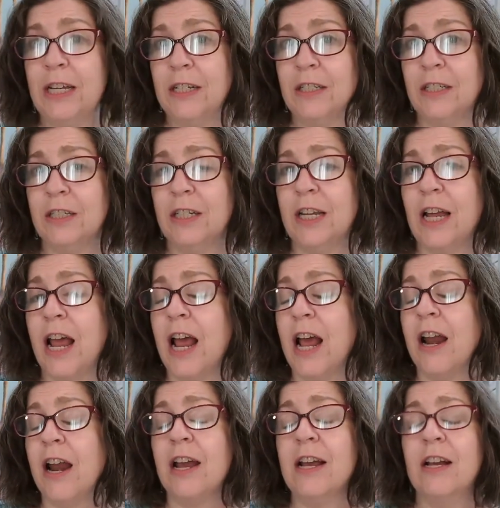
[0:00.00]
list
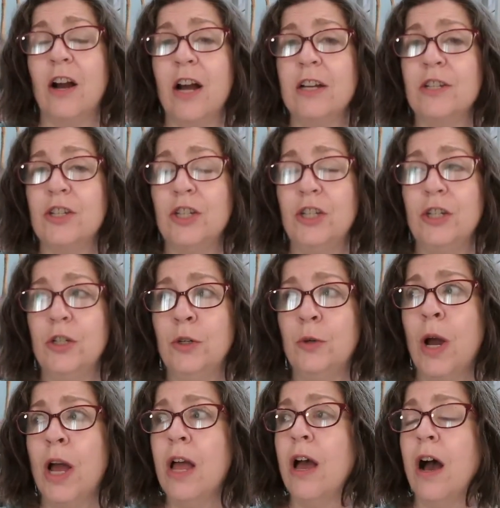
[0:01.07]
and I got
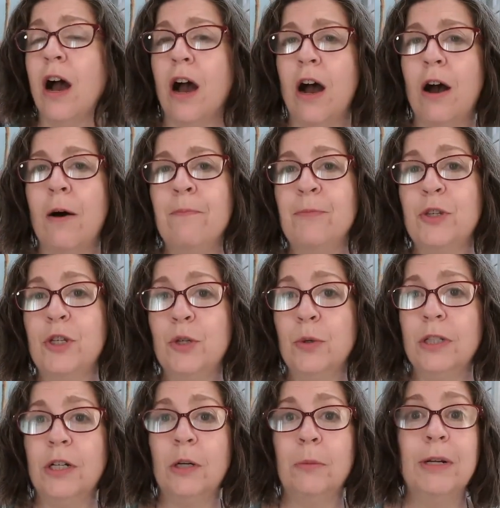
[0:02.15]
to do
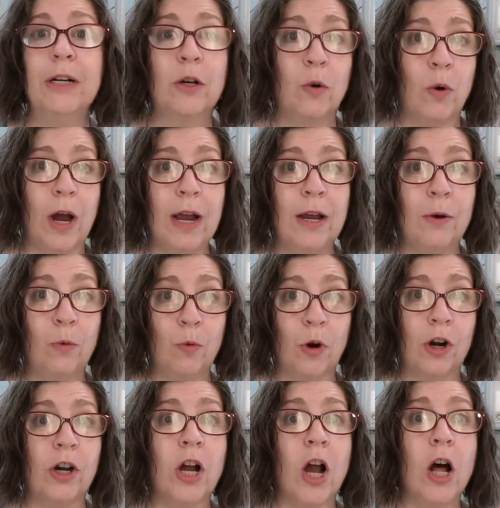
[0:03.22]
a little bit of quiet
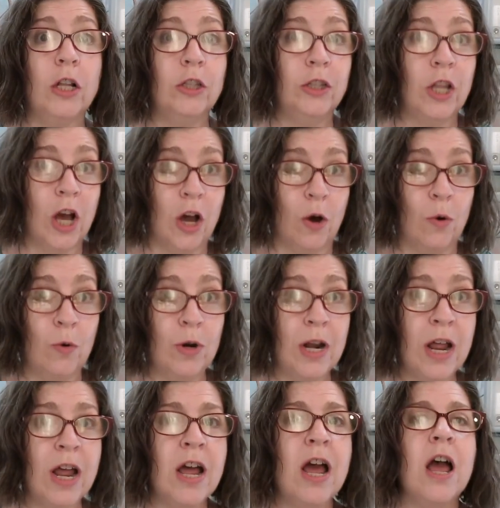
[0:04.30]
work
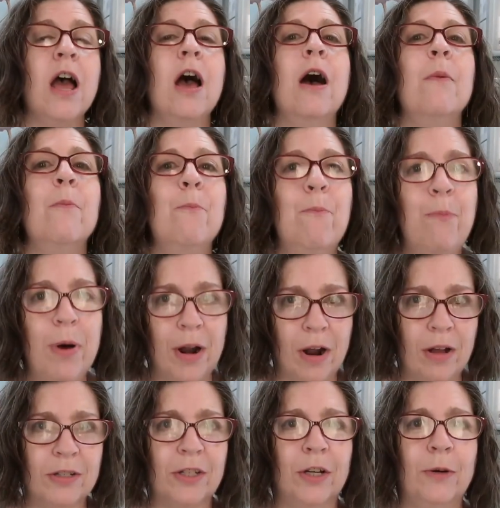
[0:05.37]
alone, but
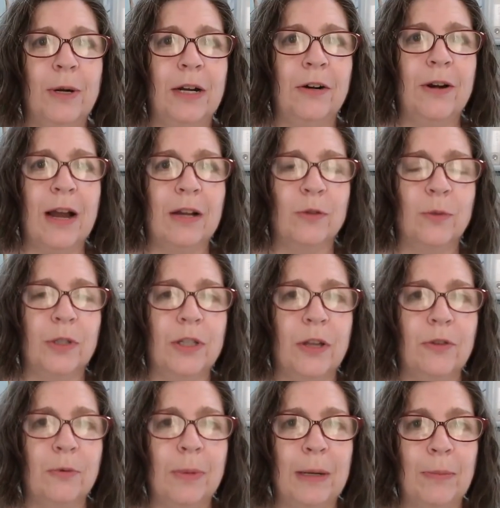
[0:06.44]
also interact with
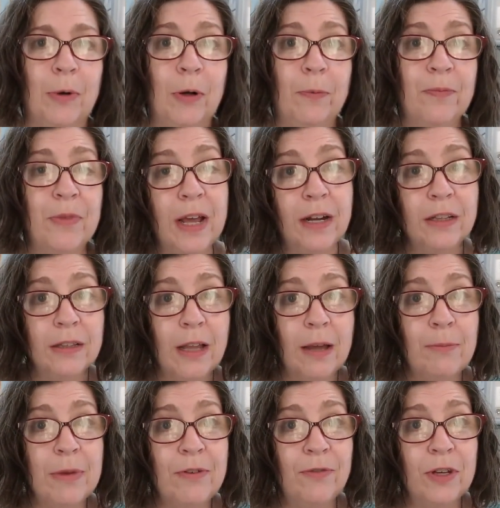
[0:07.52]
other people. And it
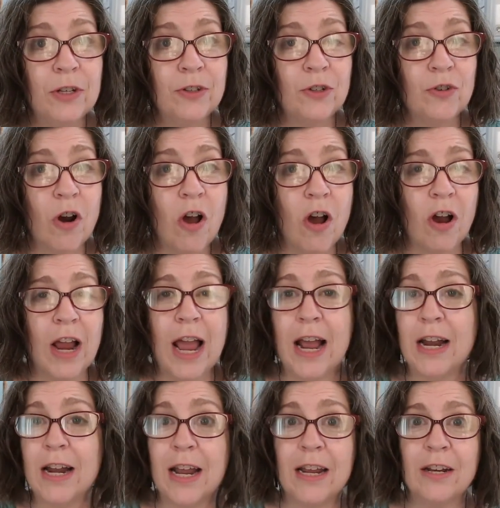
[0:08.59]
let me feel strong
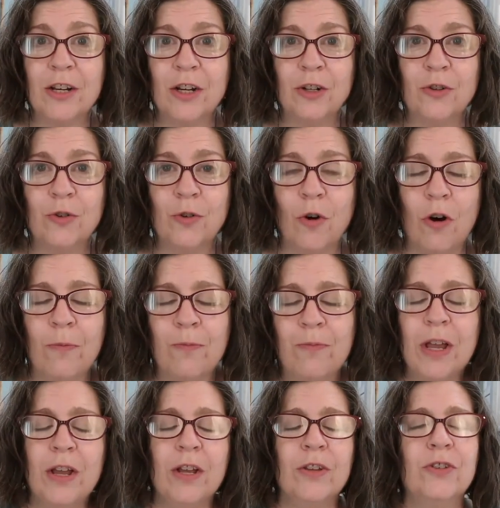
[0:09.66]
and in control.
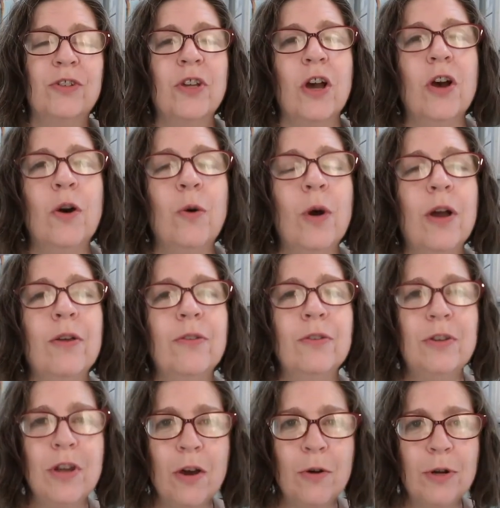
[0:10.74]
So
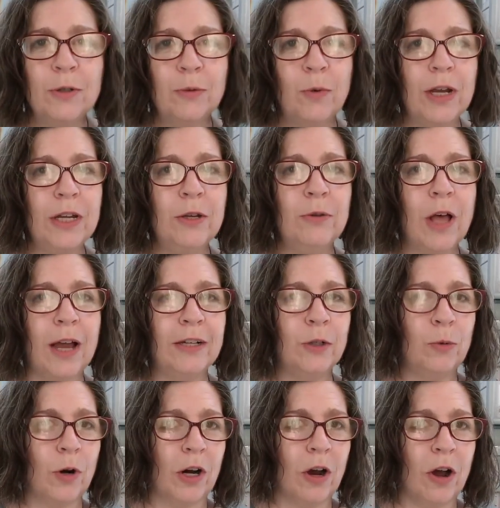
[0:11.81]
notice what you like
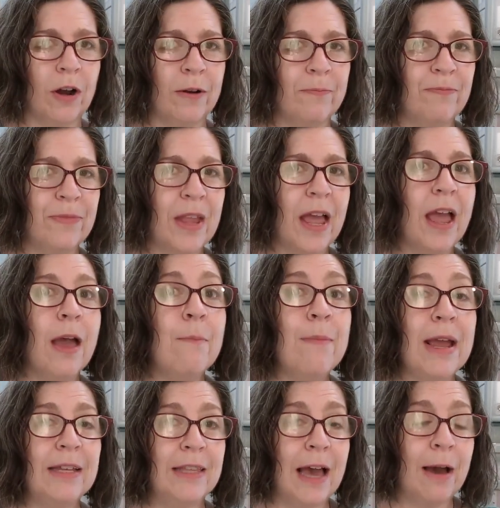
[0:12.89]
to work on and
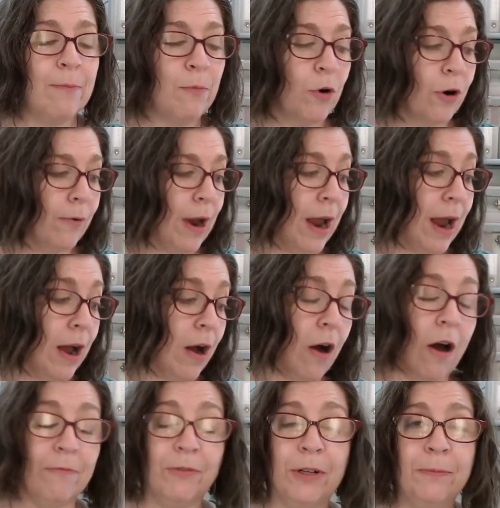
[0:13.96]
make that more
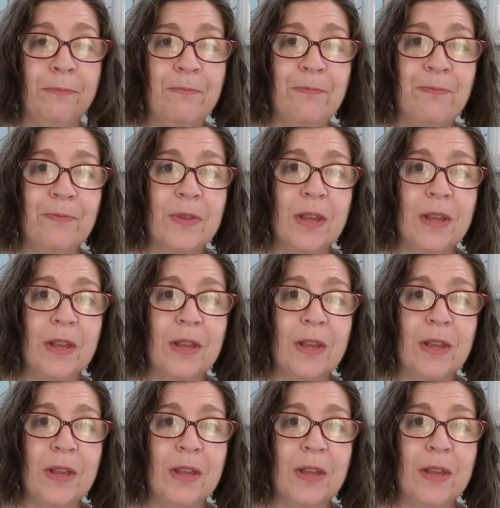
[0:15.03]
often.